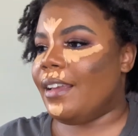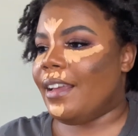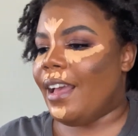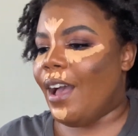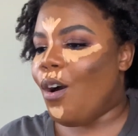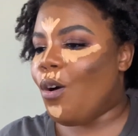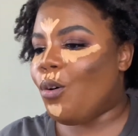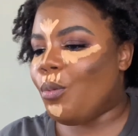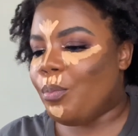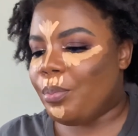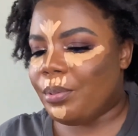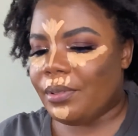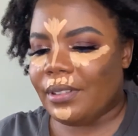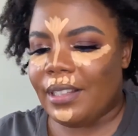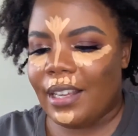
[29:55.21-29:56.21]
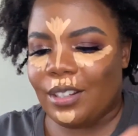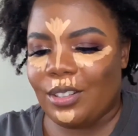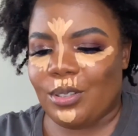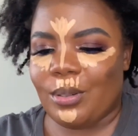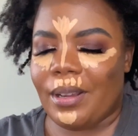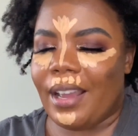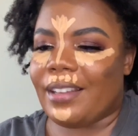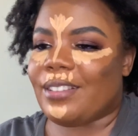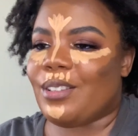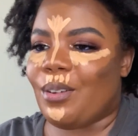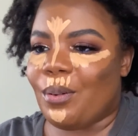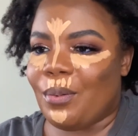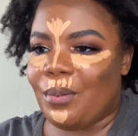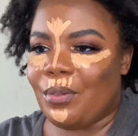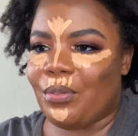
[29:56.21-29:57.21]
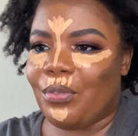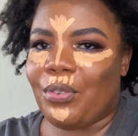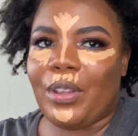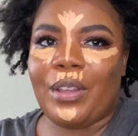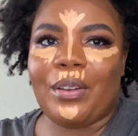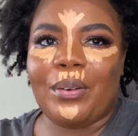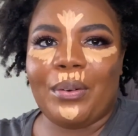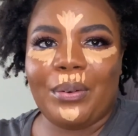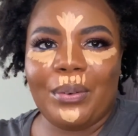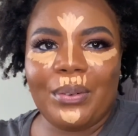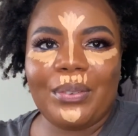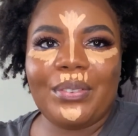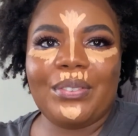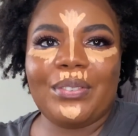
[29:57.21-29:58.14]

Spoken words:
I hope that you guys don't feel